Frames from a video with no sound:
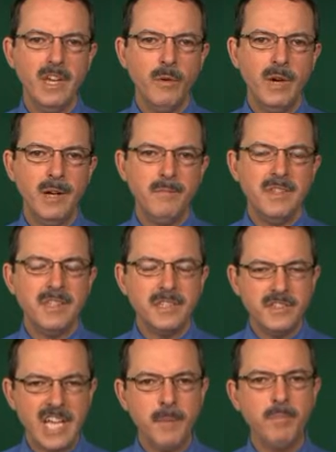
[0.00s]
well, the
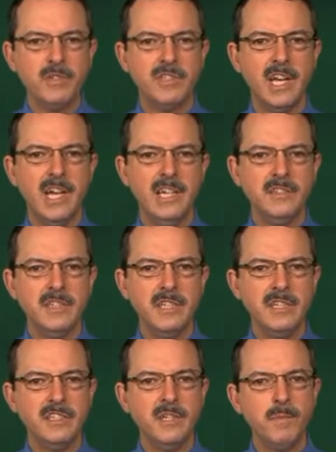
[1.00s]
sample size
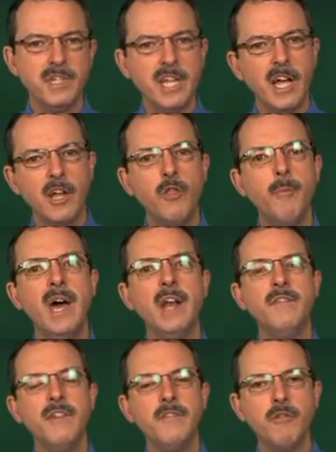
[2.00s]
is simply telling you the amount
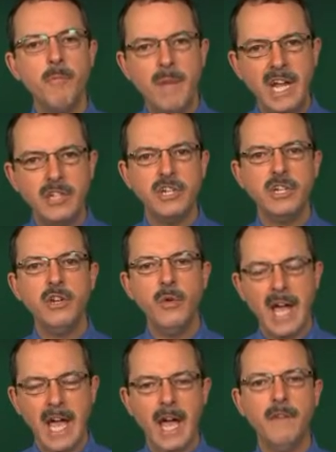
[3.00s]
of information you
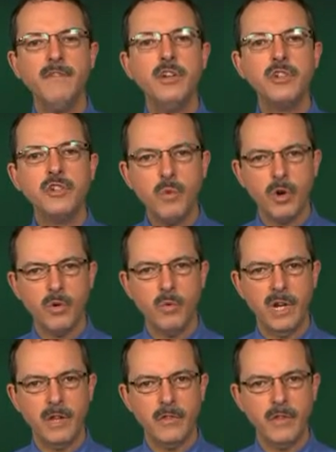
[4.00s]
have to work
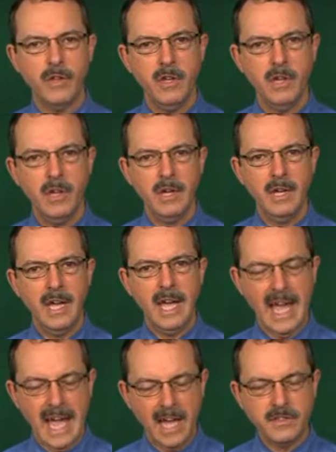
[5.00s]
with.
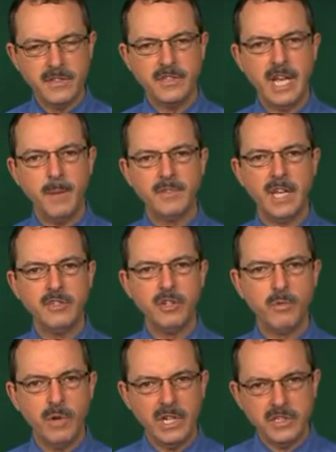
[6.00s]
As the sample size
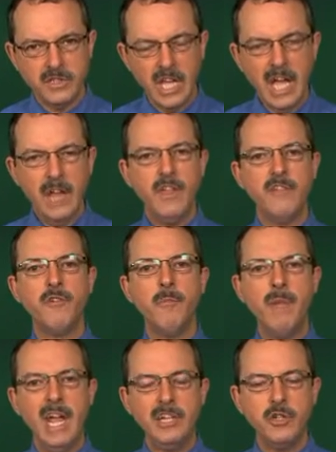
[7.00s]
increases, the
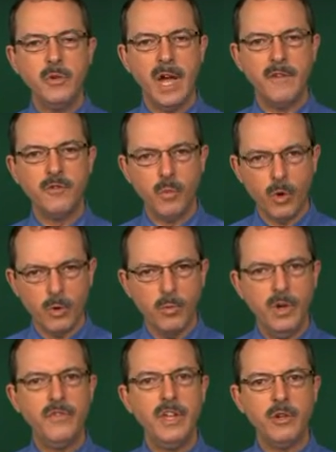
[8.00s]
information you have to work
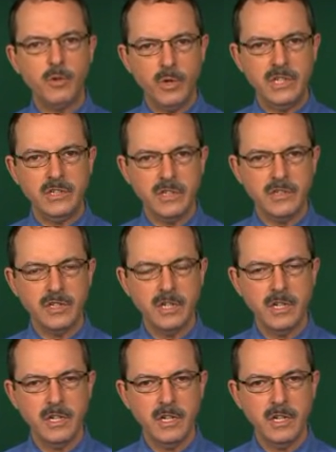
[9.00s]
with increases.